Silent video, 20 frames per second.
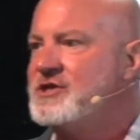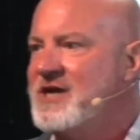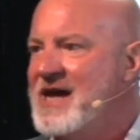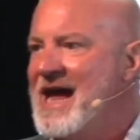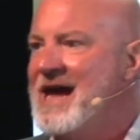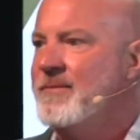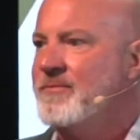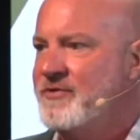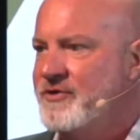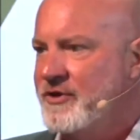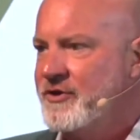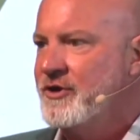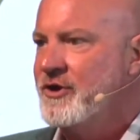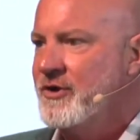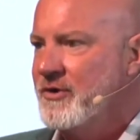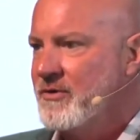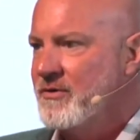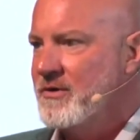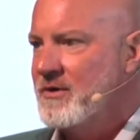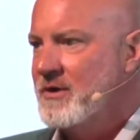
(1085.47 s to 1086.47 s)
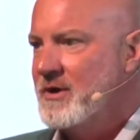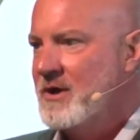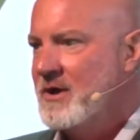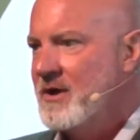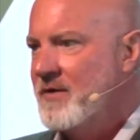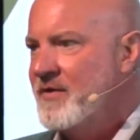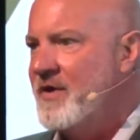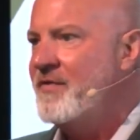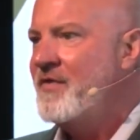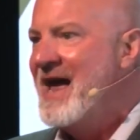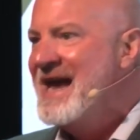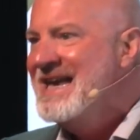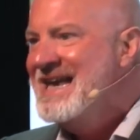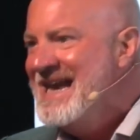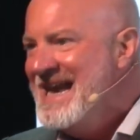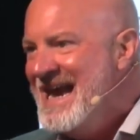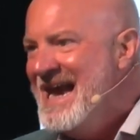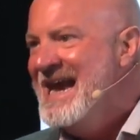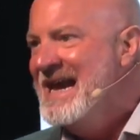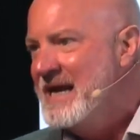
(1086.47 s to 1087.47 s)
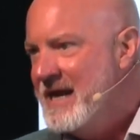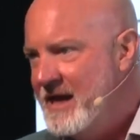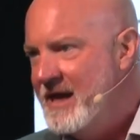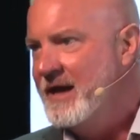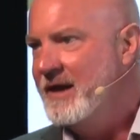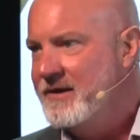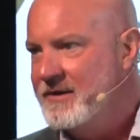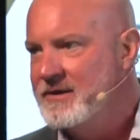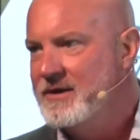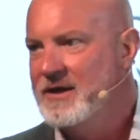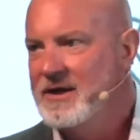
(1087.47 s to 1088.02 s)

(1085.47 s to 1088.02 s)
came to do, that they needed it.